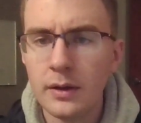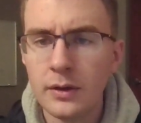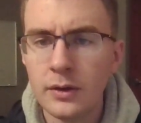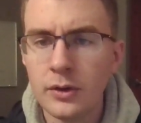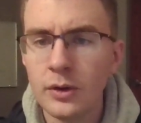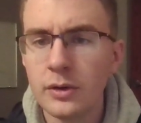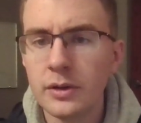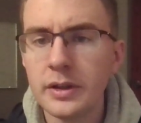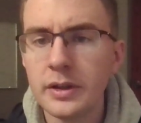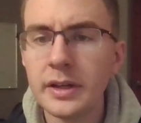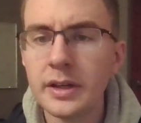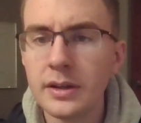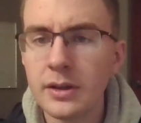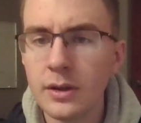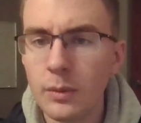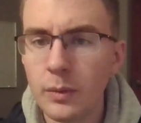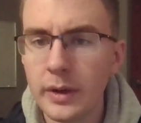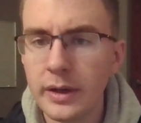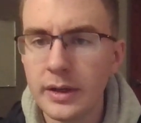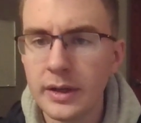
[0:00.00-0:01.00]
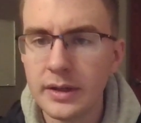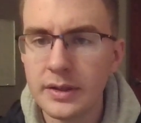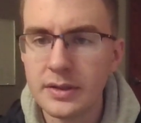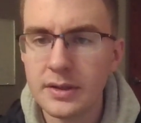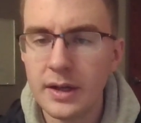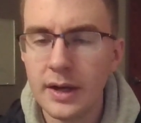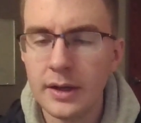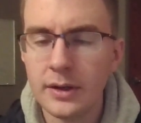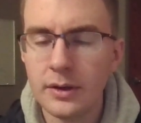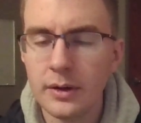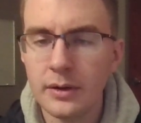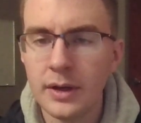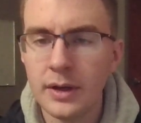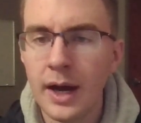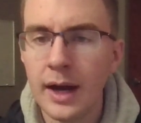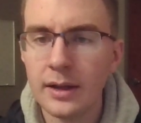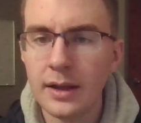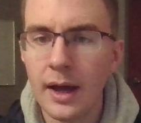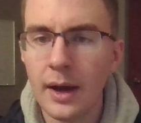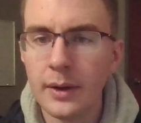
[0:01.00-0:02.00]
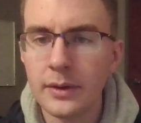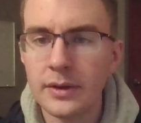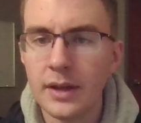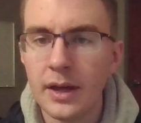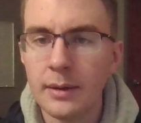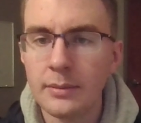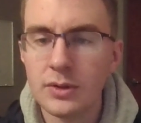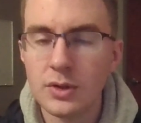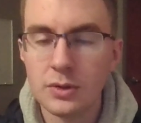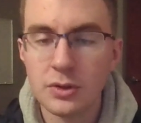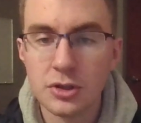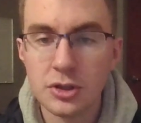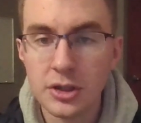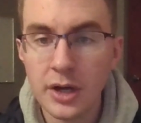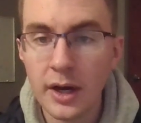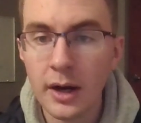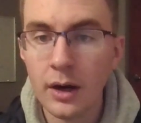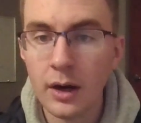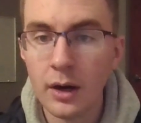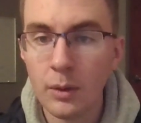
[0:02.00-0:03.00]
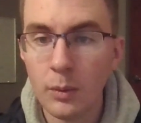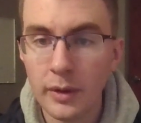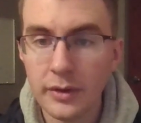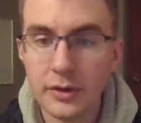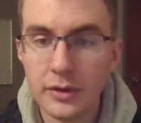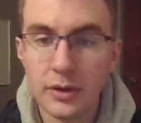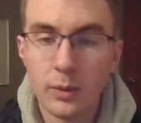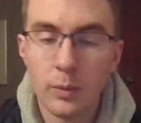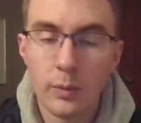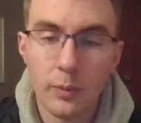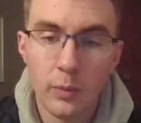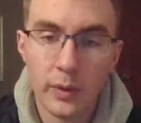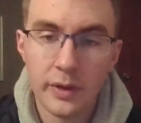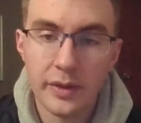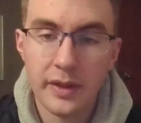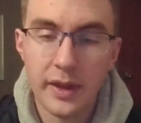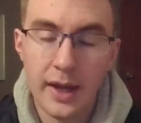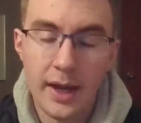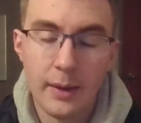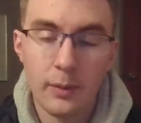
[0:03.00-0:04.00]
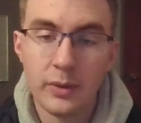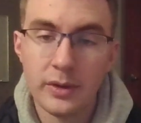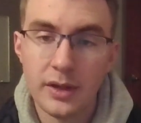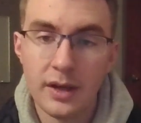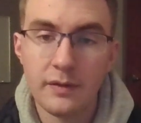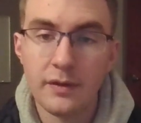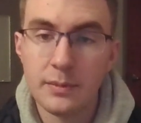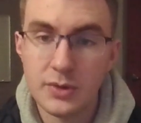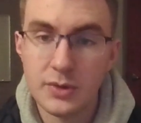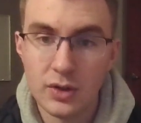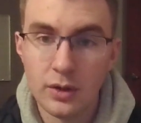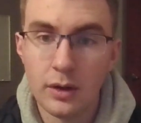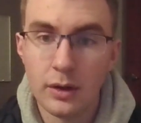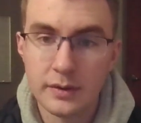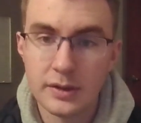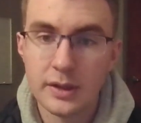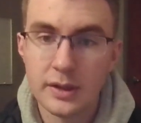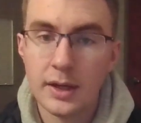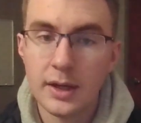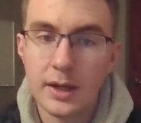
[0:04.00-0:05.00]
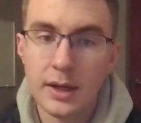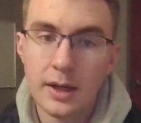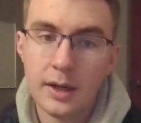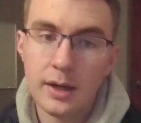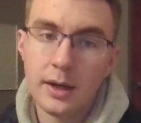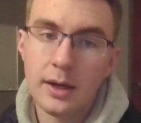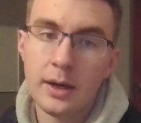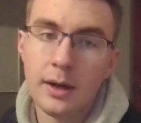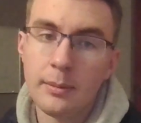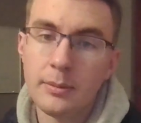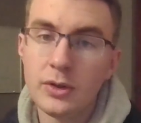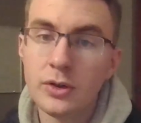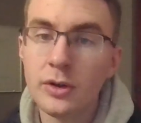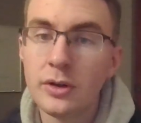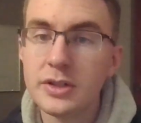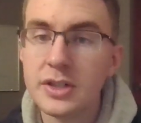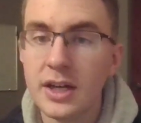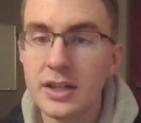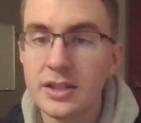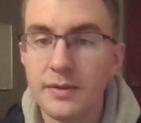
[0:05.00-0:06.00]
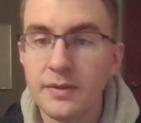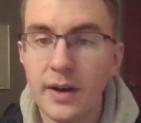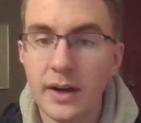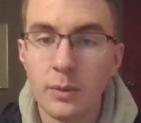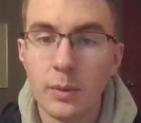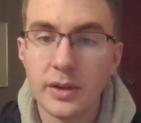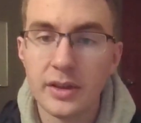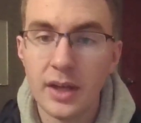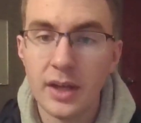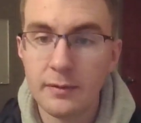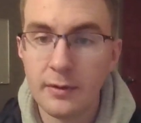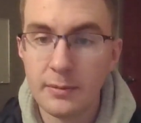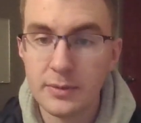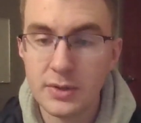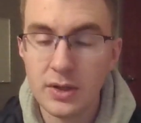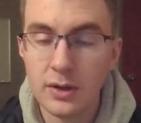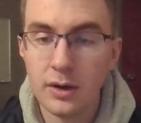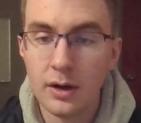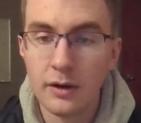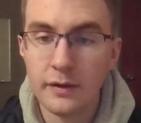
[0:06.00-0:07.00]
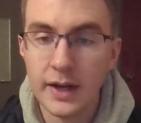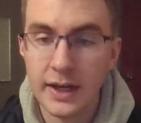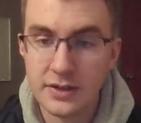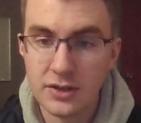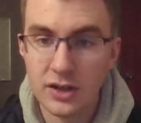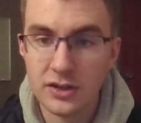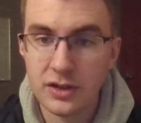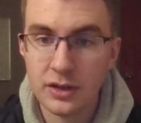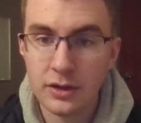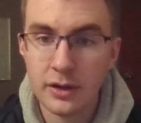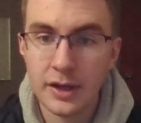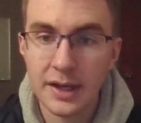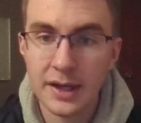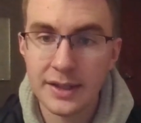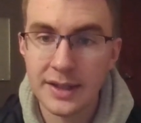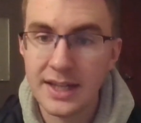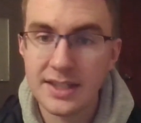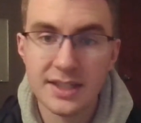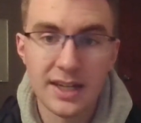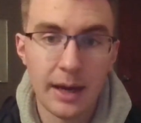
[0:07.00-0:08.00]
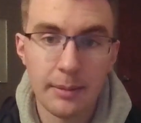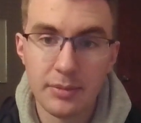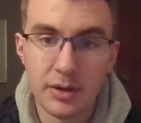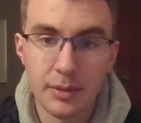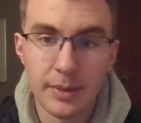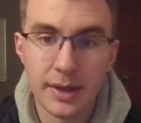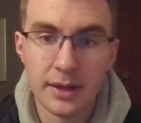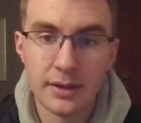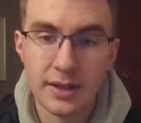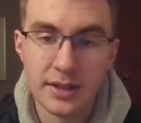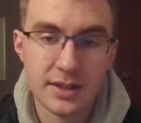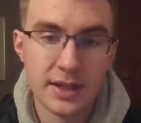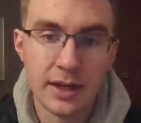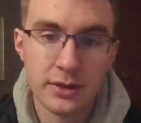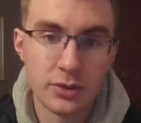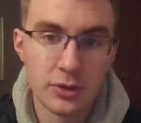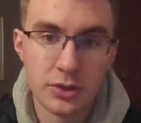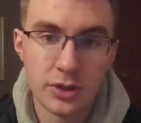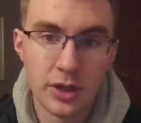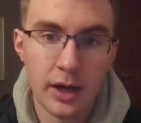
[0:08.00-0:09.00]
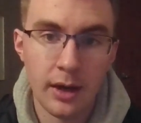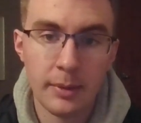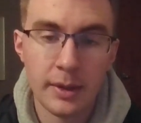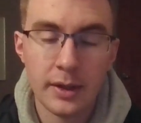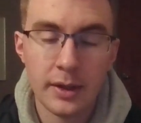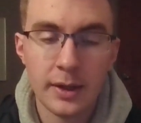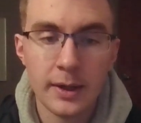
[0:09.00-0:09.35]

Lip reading: You're leading the witness, and you're not allowing them to share what they've observed. You're testifying to what they've observed as an attorney, and that's not permitted. That's not your job.